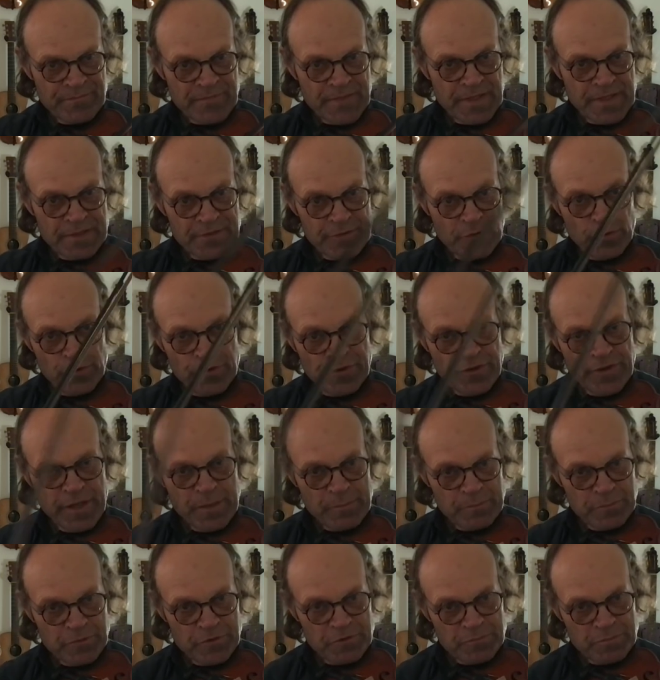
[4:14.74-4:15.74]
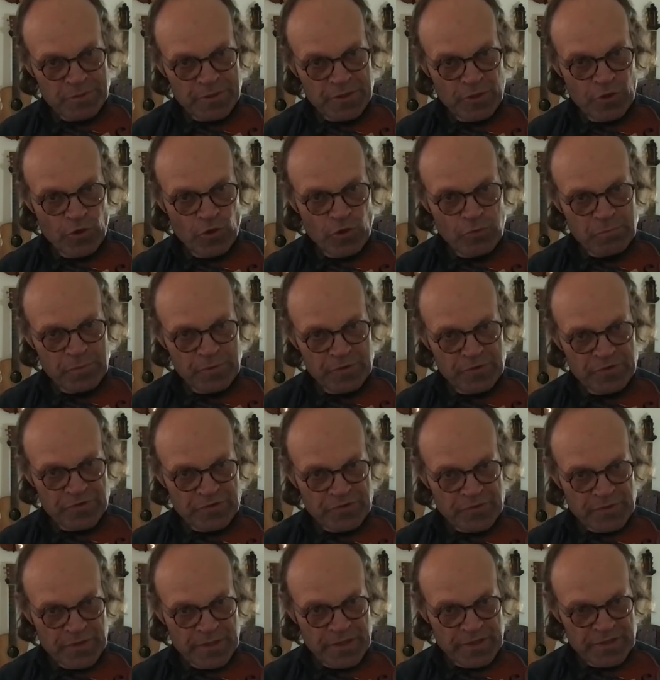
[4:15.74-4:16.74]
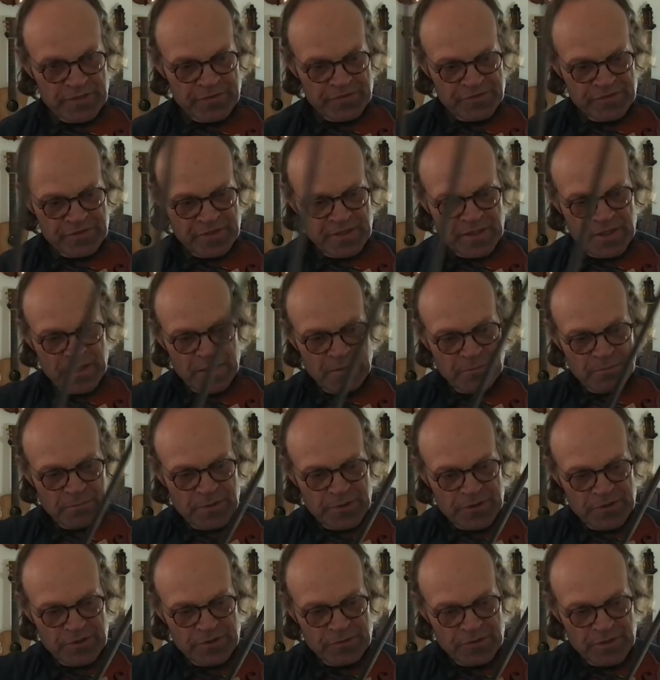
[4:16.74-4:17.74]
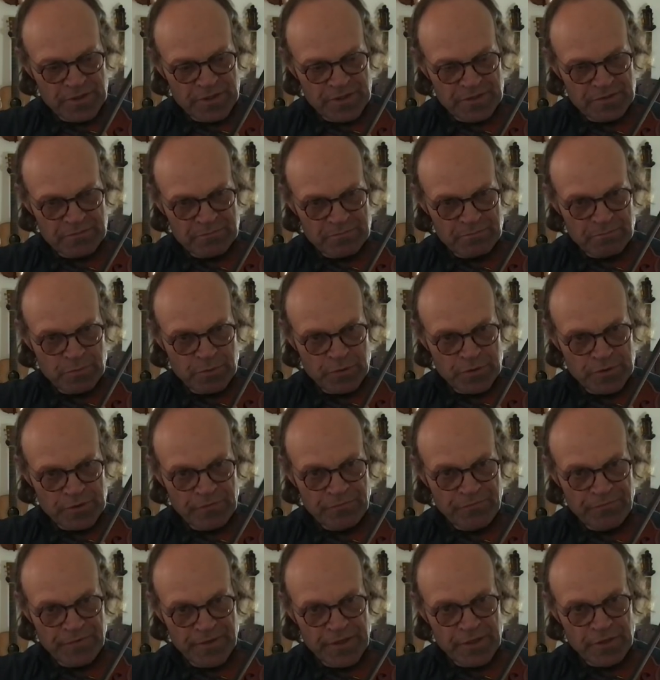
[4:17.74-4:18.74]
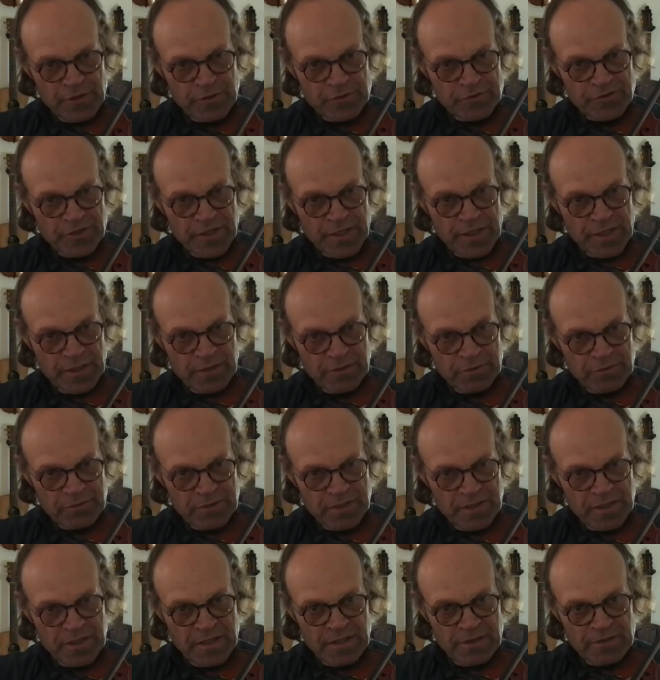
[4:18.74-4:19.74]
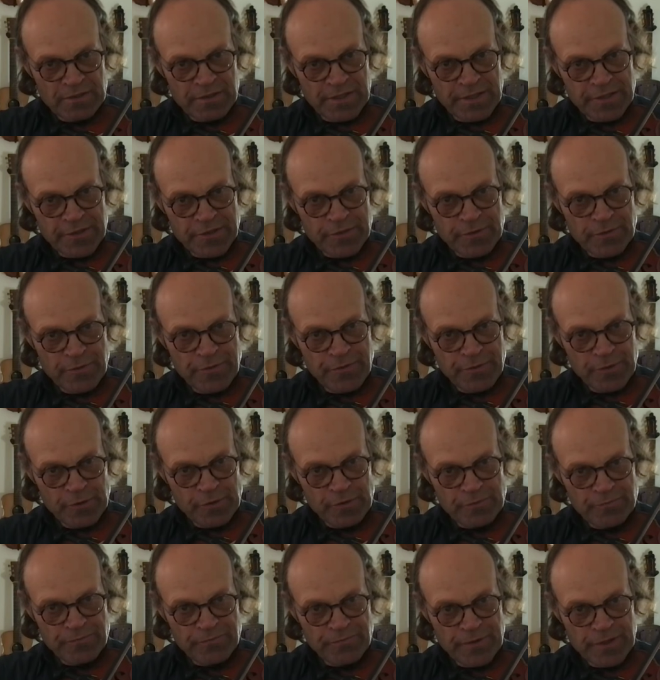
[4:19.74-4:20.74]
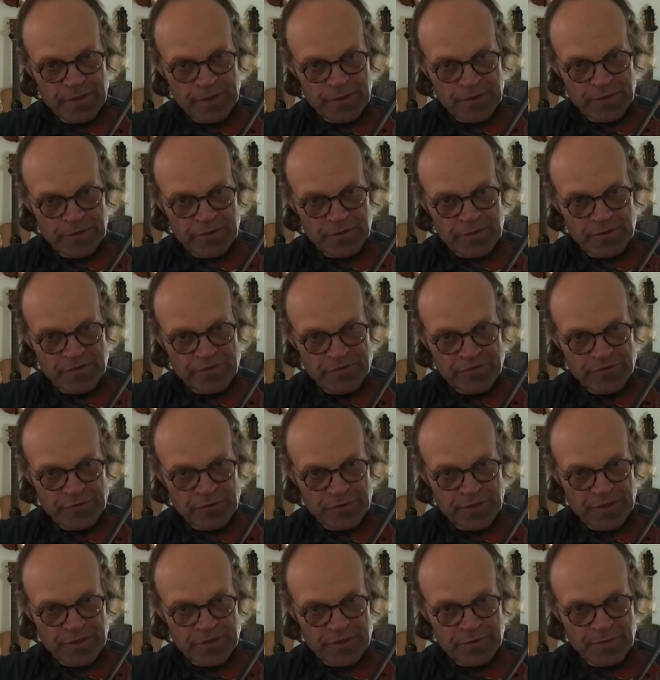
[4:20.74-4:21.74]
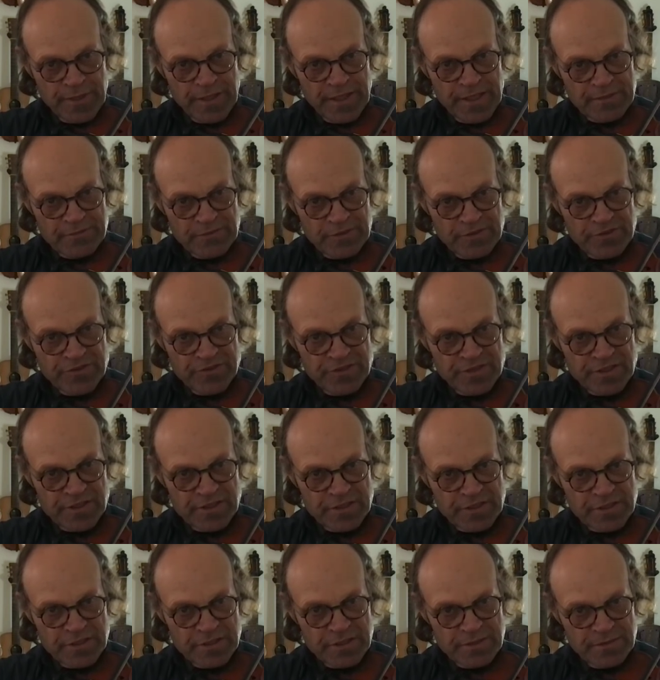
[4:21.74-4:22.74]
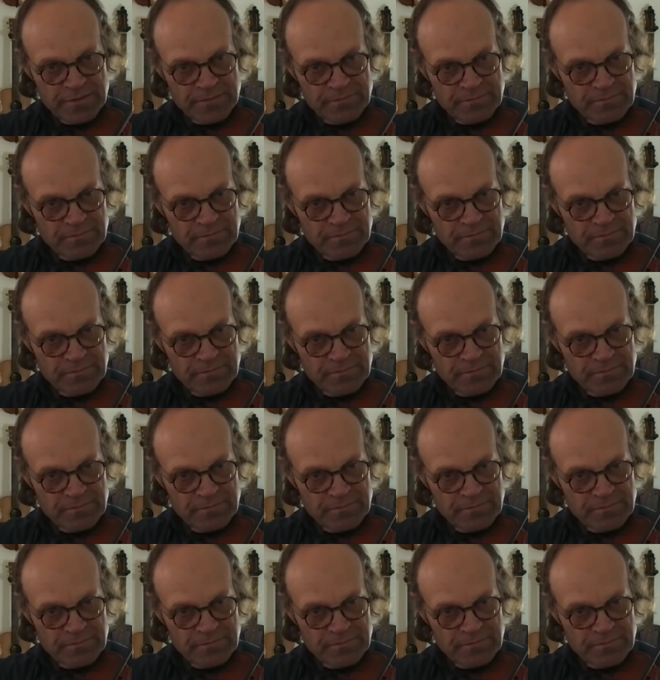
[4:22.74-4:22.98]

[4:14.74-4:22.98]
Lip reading: And those happen to be open strings, but you can put a finger down, like your 3rd finger, so that you have a D